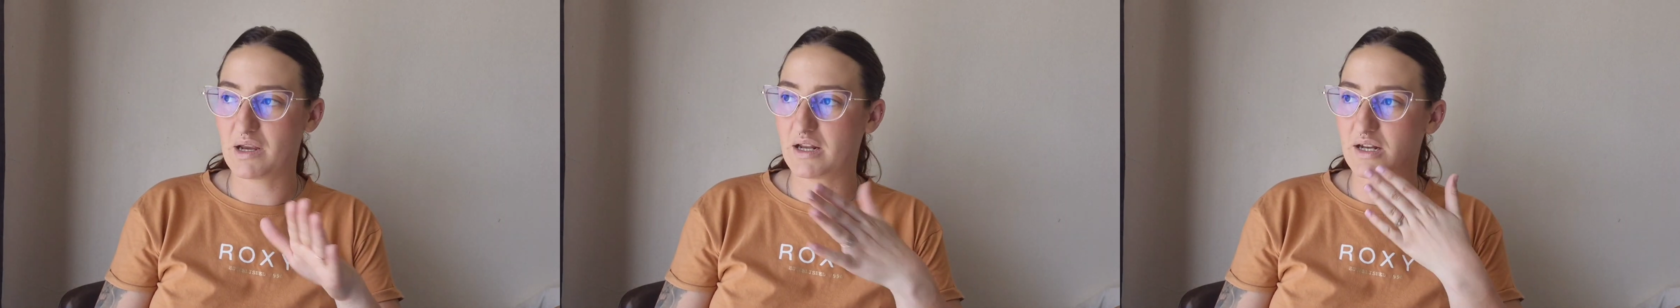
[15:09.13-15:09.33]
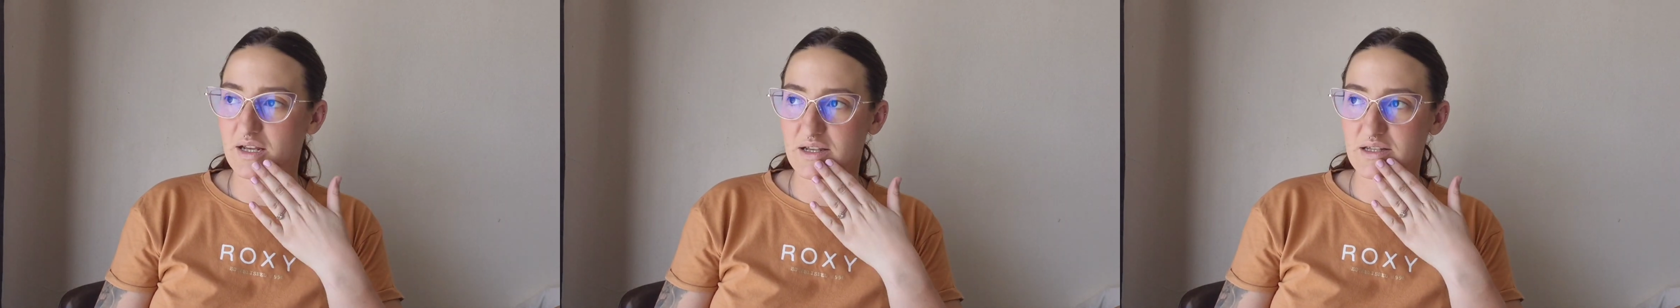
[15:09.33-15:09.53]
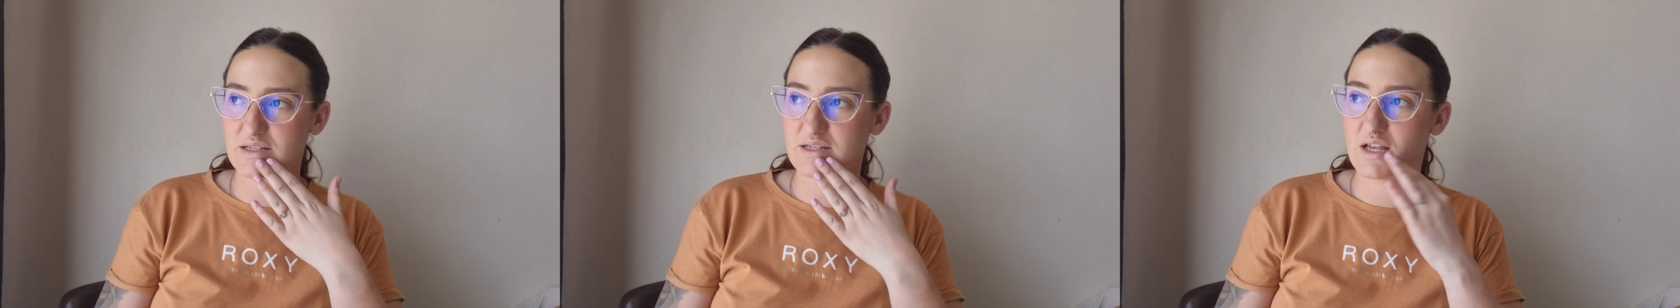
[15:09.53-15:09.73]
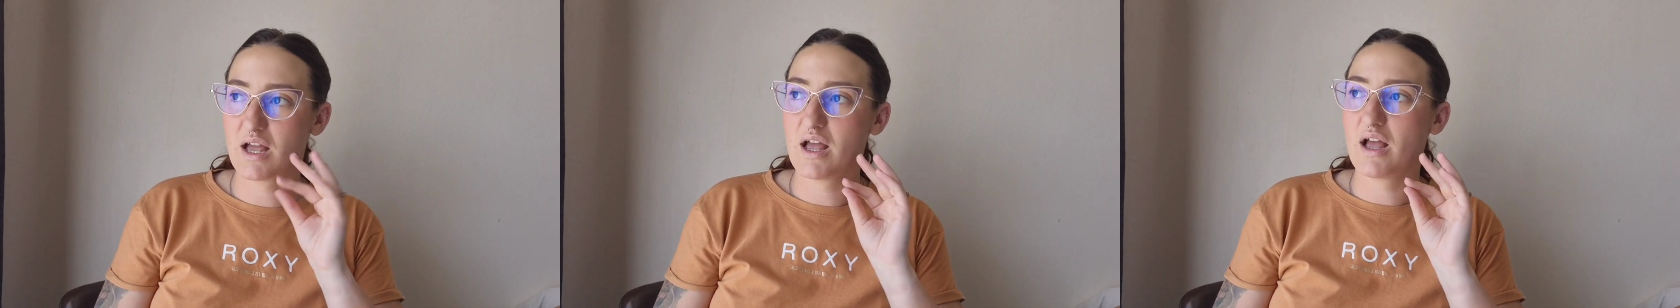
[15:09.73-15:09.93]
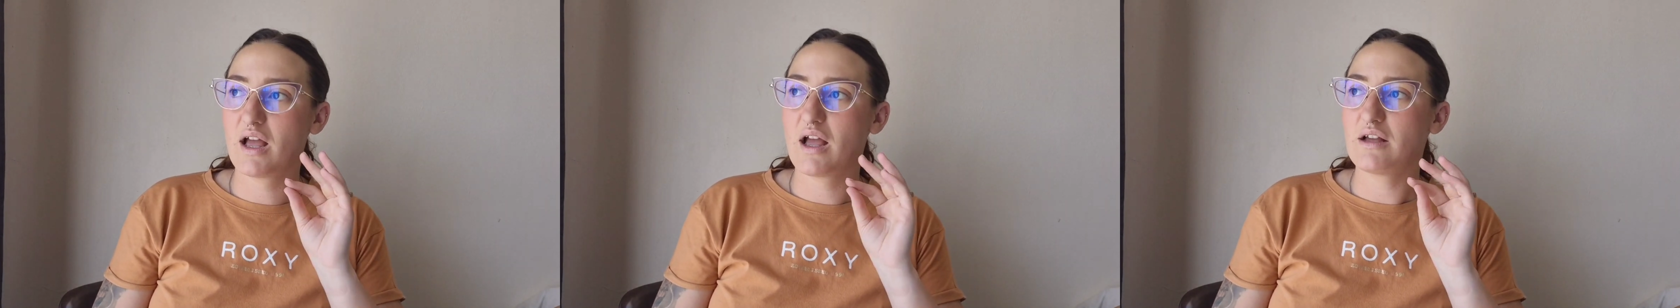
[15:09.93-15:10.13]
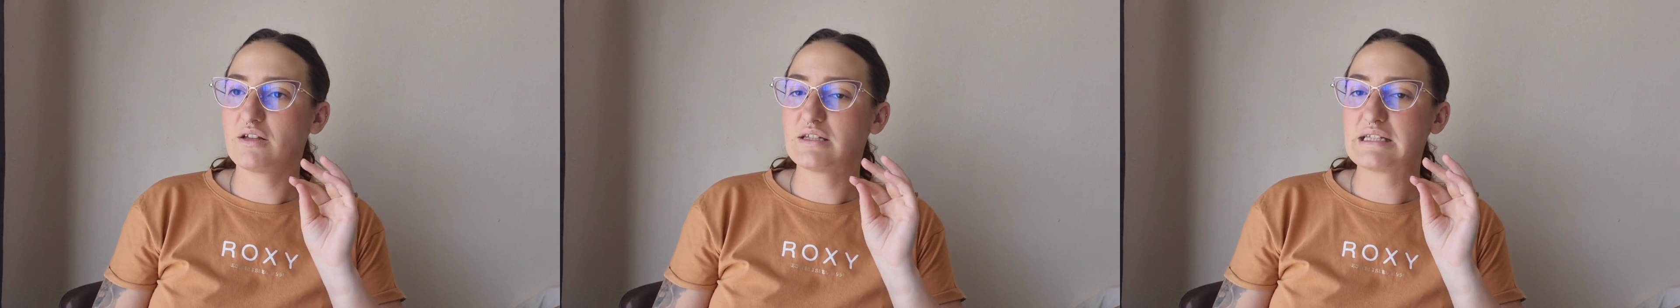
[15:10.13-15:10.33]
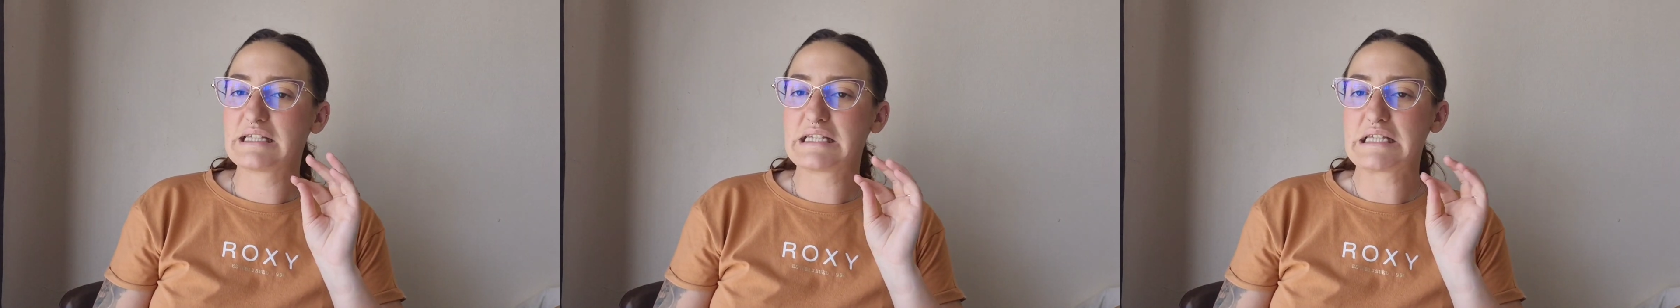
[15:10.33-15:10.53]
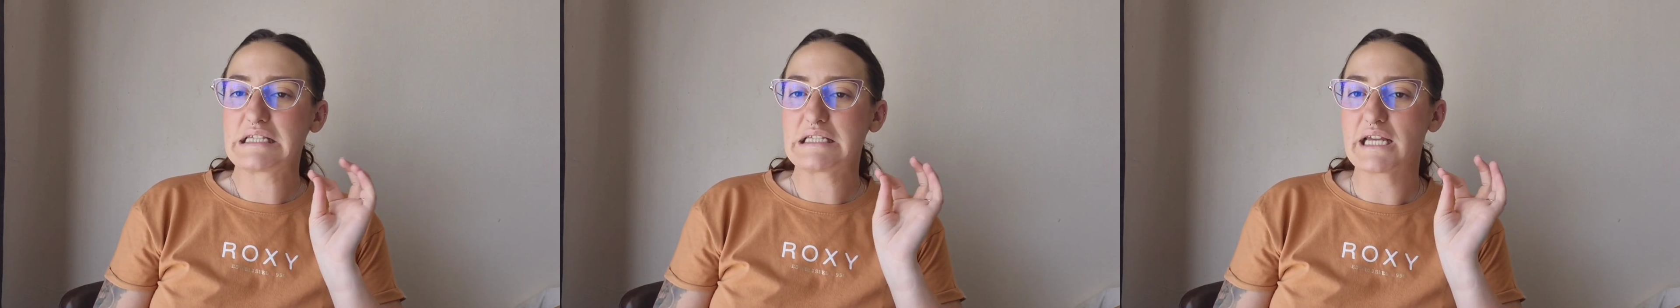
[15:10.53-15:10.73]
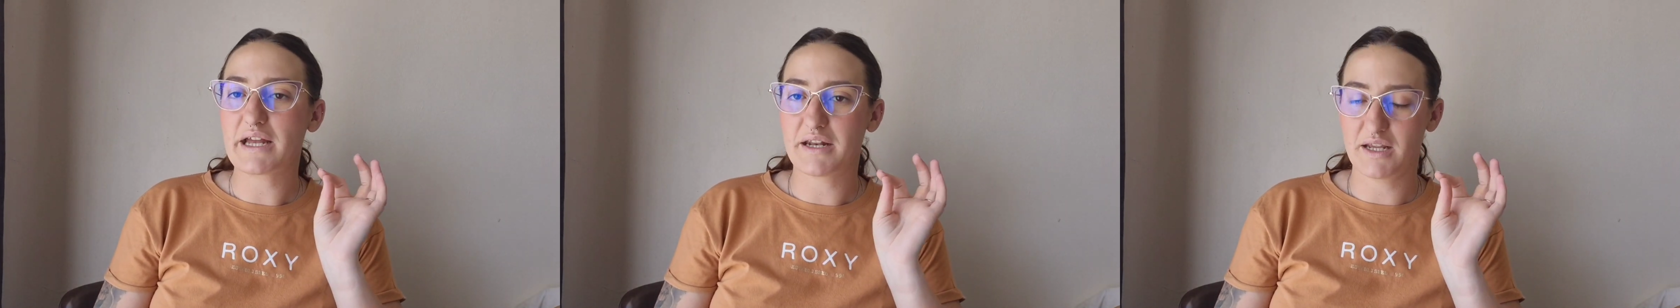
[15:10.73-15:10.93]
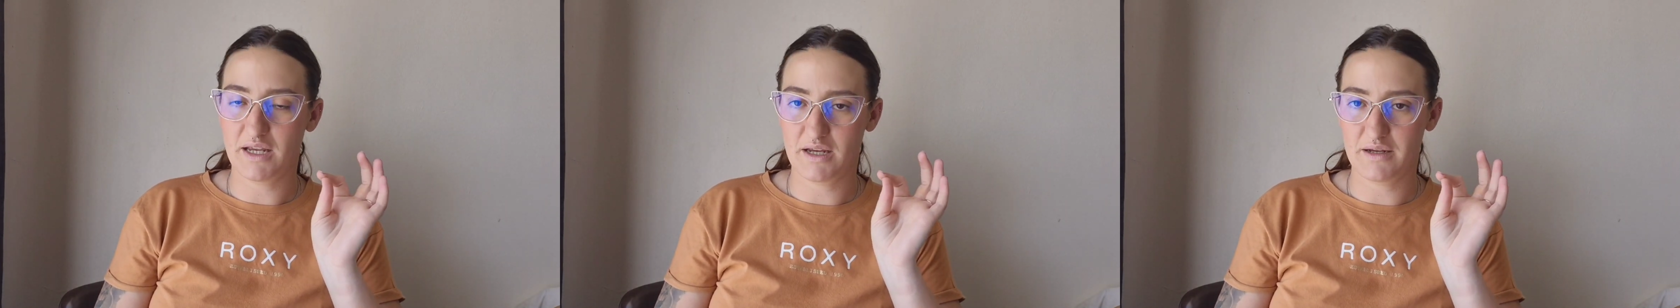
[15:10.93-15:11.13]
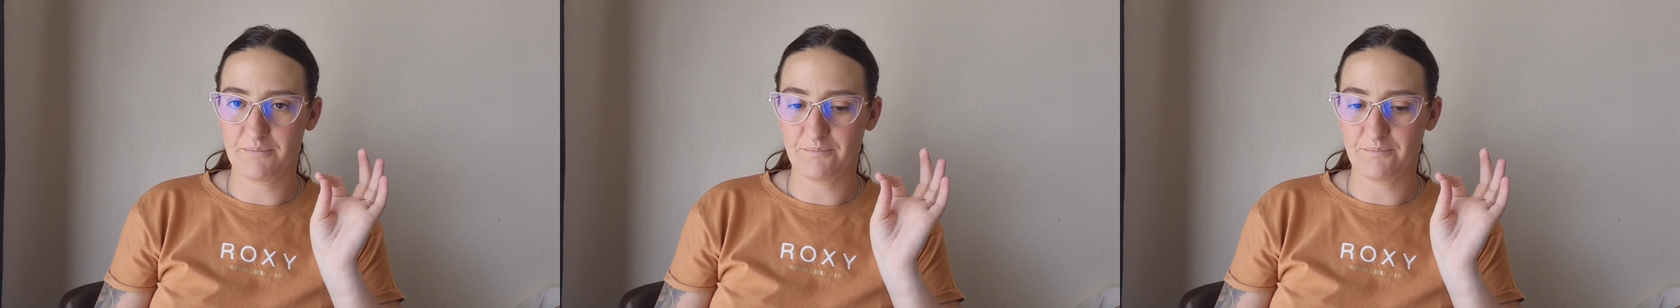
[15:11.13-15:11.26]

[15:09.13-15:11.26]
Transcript: it is stunning,